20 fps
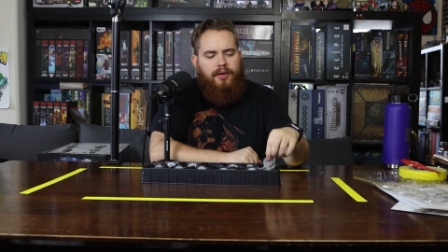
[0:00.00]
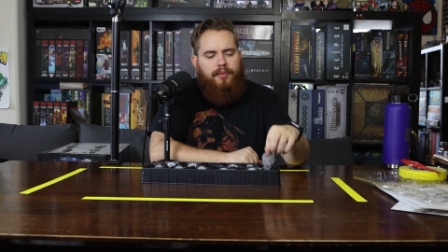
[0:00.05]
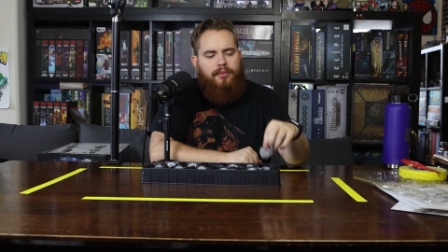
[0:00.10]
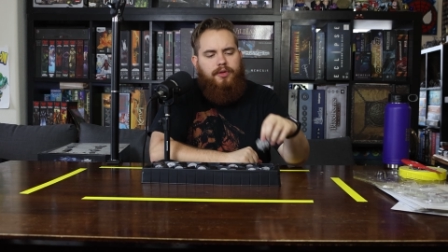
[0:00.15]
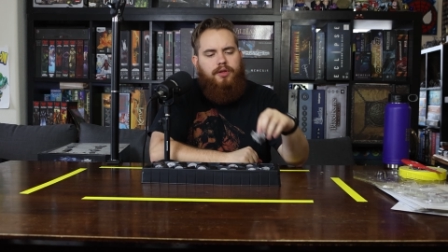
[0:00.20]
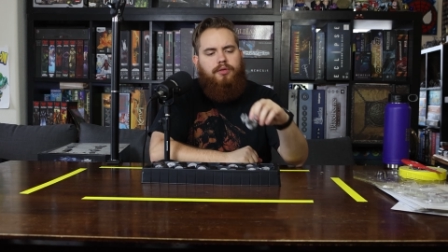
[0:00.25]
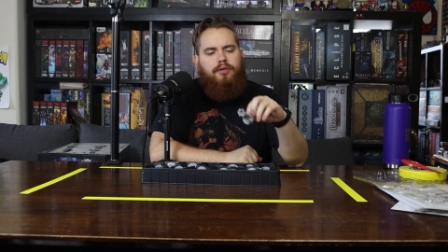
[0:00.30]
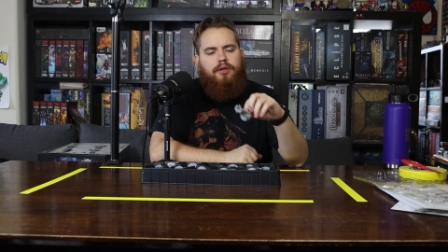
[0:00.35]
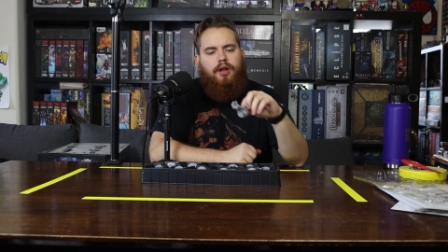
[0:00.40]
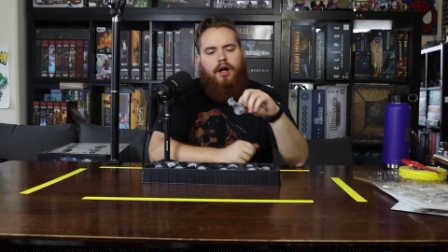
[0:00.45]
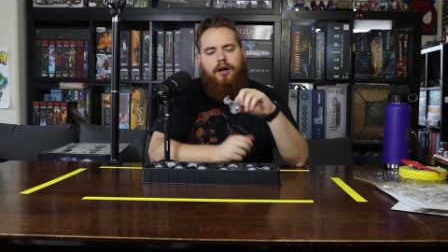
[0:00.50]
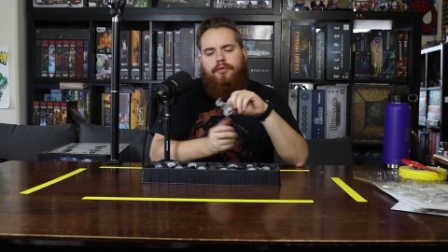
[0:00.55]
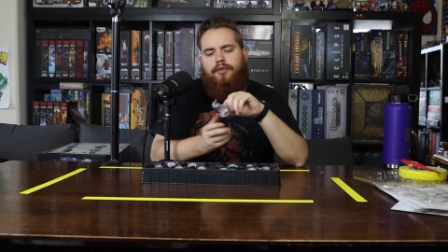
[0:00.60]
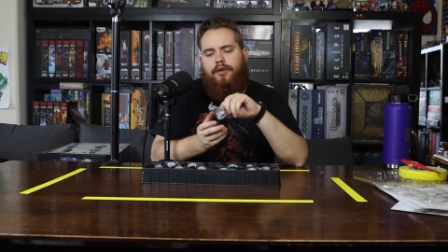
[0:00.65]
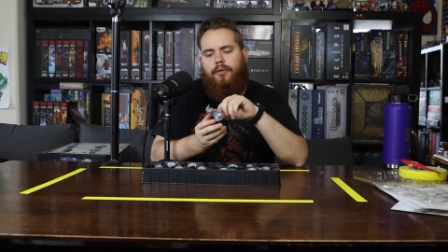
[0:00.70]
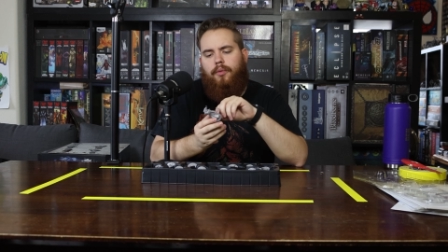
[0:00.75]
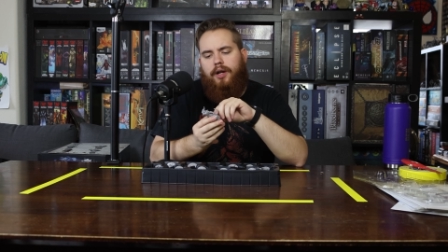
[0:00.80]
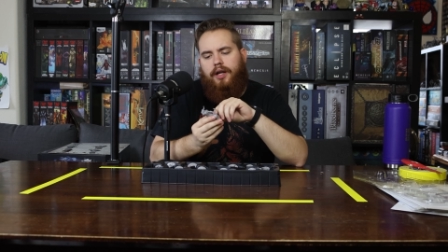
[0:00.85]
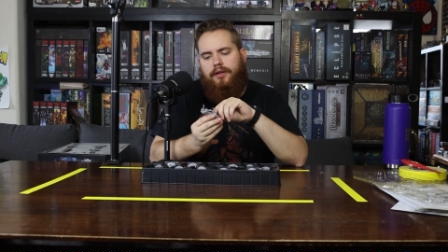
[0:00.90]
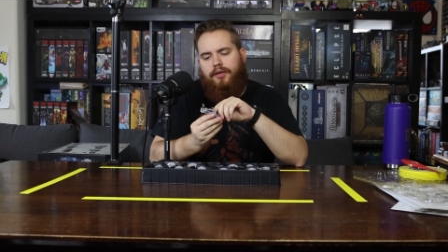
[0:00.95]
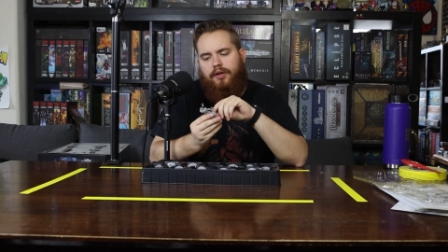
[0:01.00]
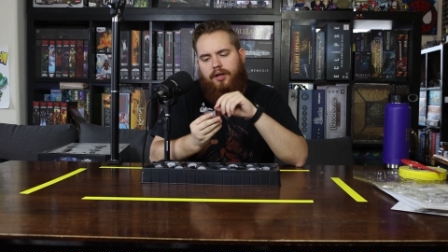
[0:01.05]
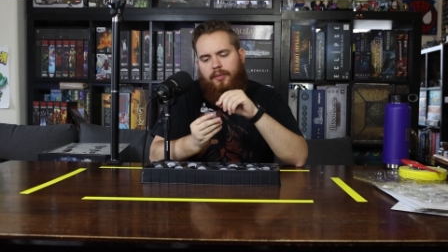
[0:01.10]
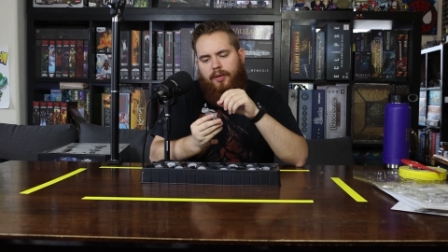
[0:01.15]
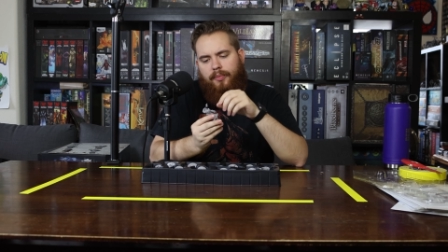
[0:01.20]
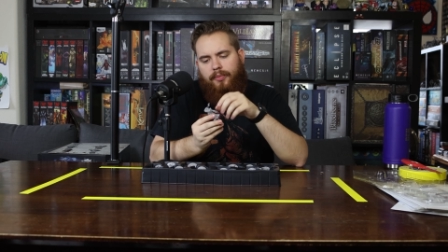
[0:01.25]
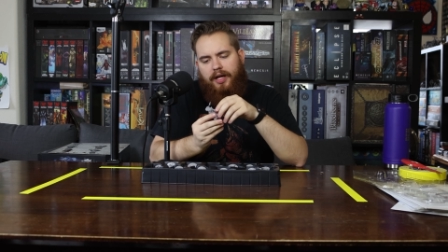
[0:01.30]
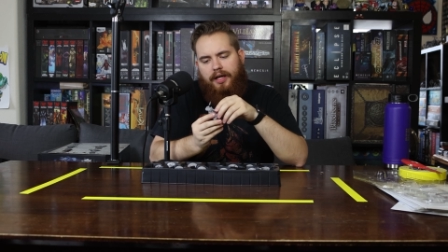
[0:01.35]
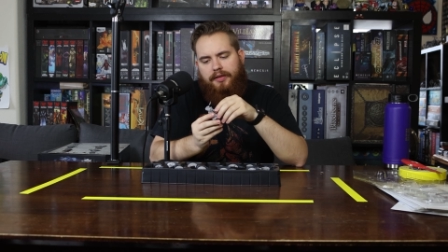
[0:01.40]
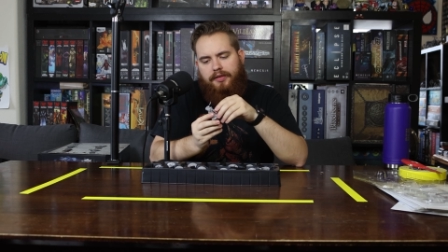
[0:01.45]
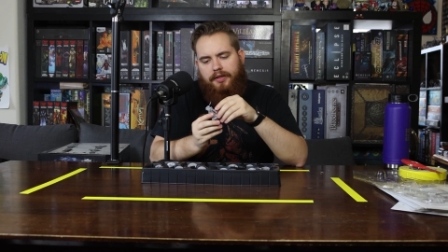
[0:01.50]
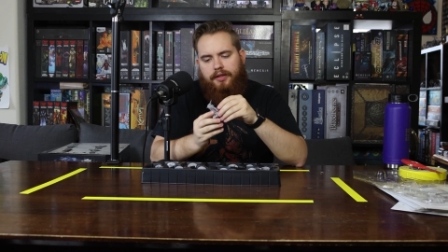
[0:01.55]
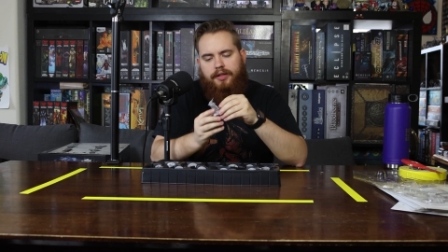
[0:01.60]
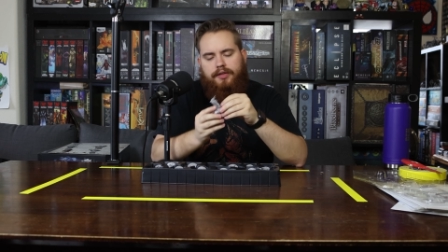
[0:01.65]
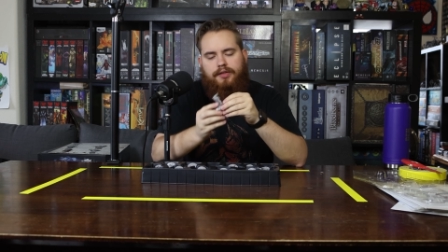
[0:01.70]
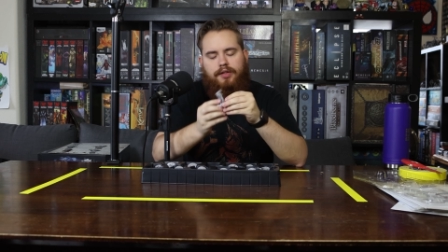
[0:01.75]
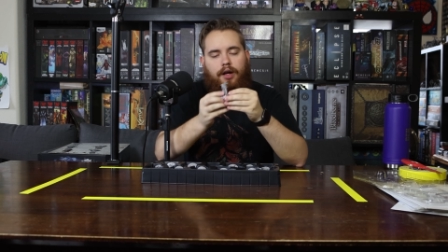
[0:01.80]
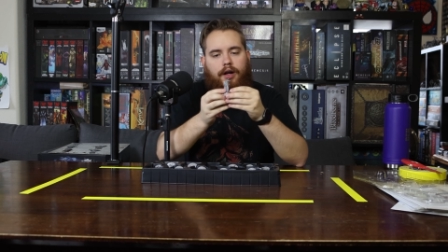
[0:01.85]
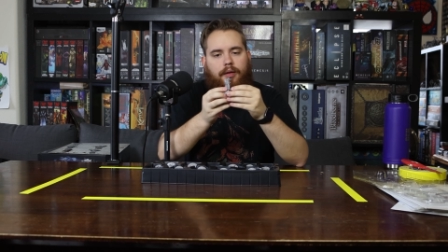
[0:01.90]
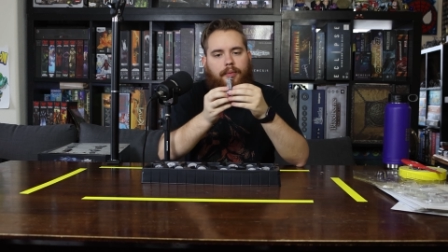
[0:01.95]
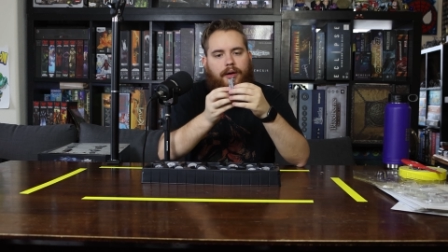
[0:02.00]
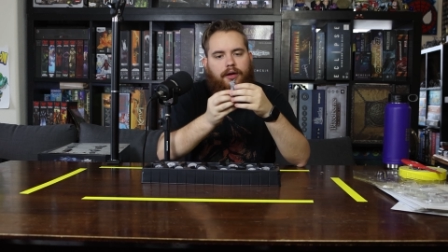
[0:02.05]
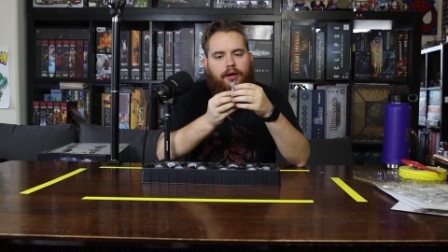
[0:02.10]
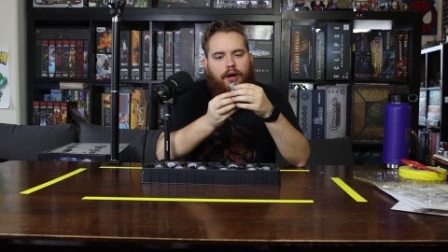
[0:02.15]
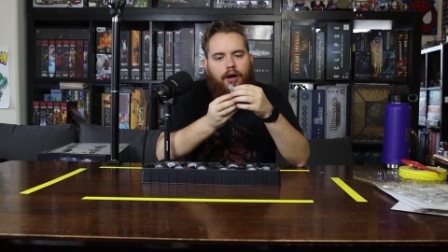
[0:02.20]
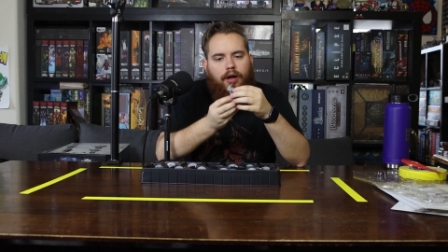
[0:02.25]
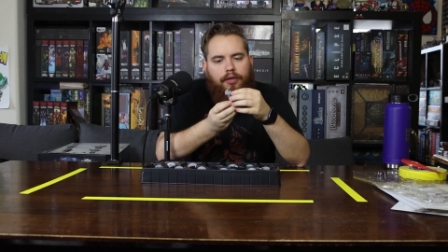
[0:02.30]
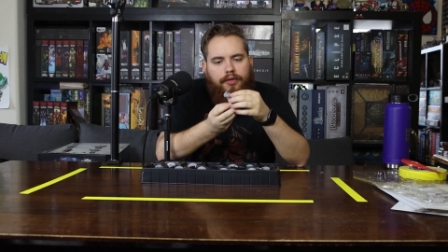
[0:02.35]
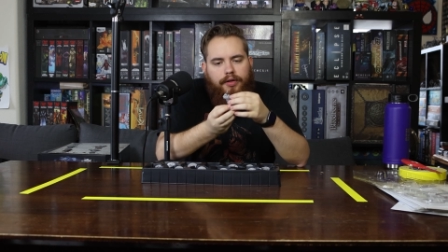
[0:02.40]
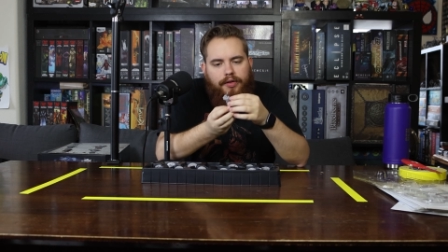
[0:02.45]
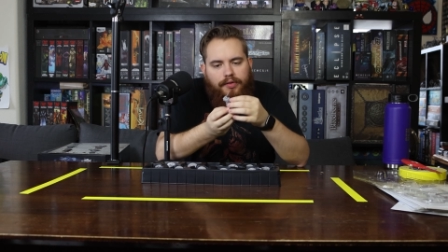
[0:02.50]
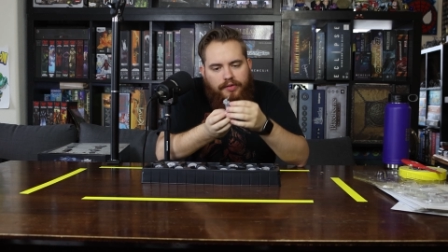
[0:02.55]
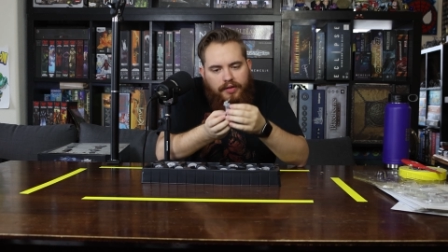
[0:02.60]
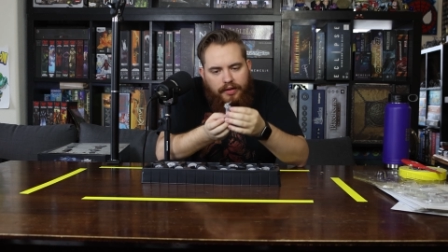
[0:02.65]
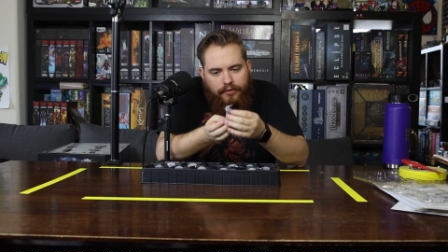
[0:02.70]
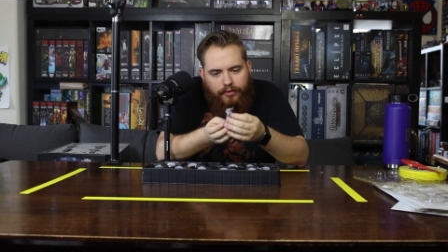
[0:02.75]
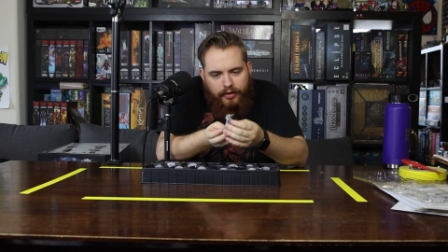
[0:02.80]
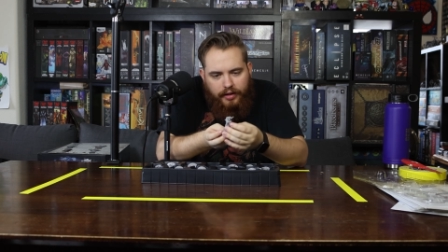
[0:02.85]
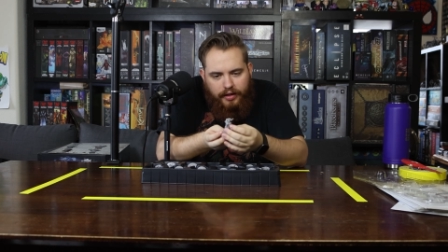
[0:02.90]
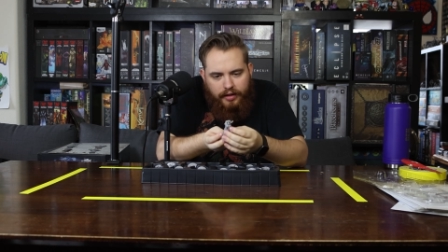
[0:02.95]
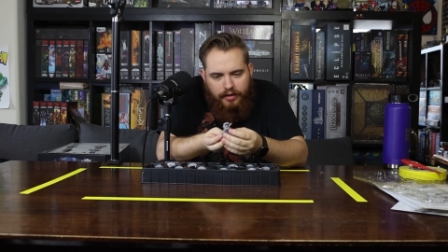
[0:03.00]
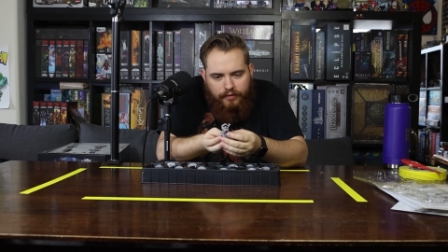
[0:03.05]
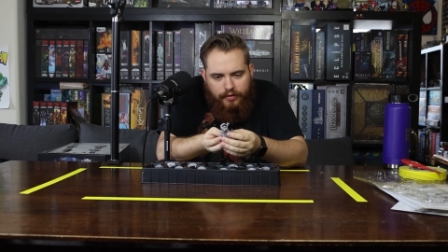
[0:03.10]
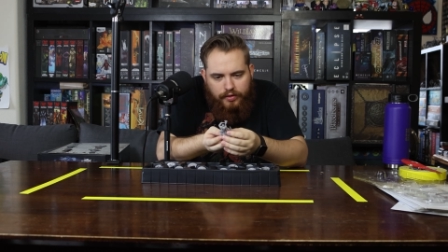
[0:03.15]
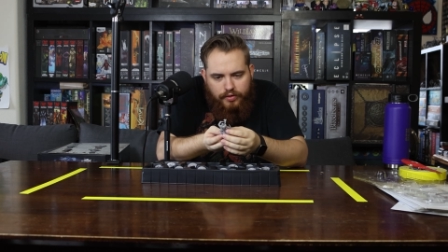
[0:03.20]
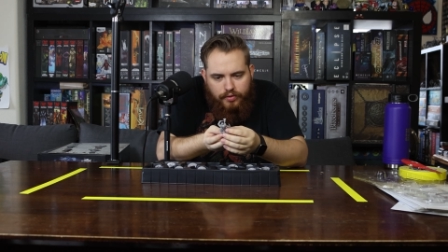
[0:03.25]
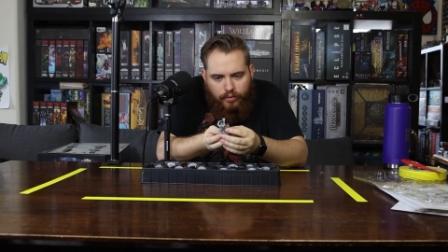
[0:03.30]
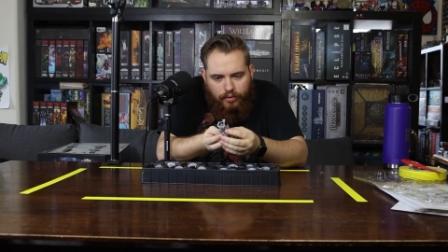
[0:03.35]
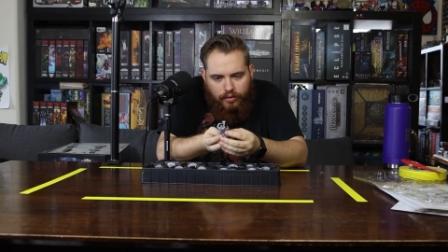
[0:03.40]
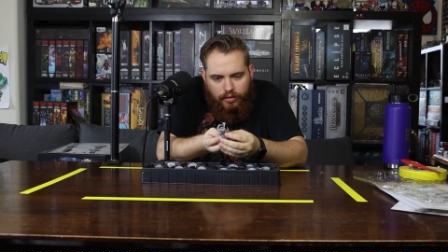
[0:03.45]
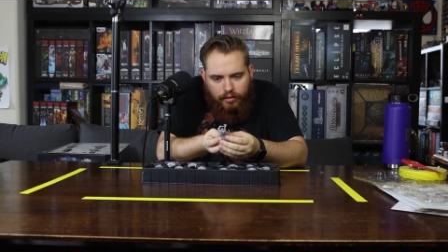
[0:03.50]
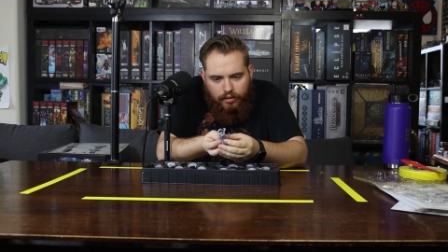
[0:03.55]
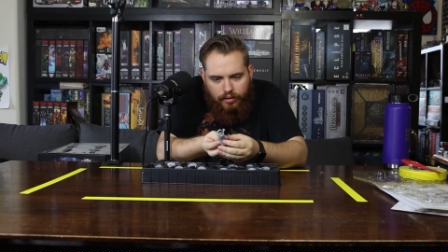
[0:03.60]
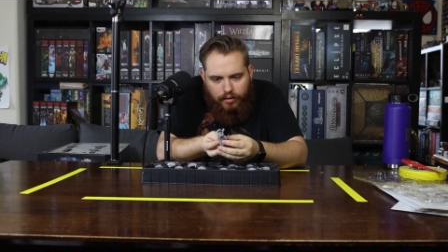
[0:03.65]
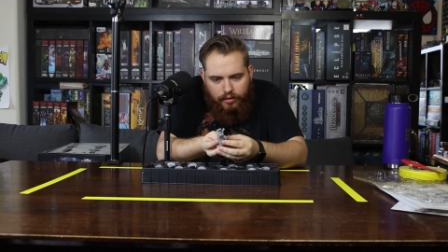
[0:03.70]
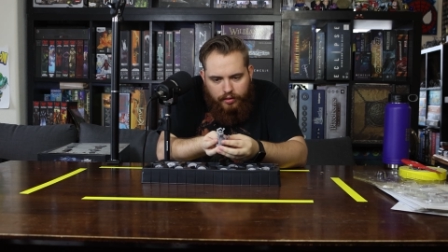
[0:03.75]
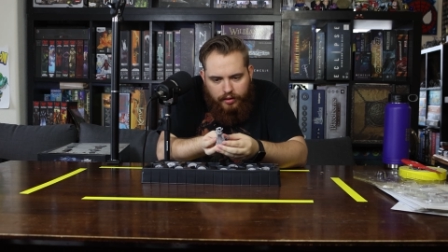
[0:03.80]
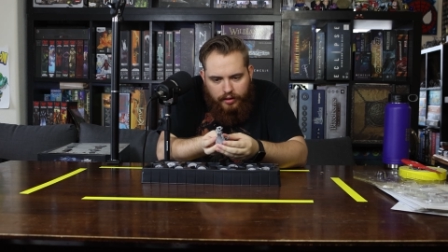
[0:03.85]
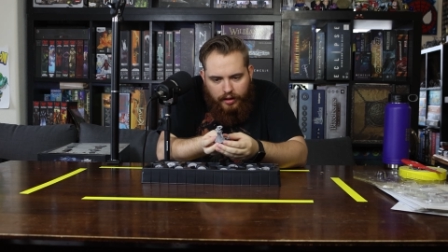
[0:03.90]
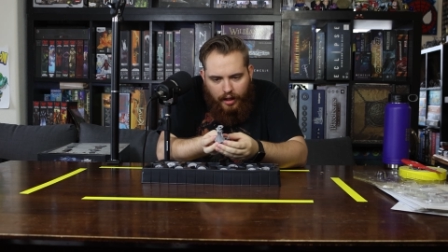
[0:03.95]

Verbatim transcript: Maybe you love it when I talk about plastic. Let's talk about all these different individual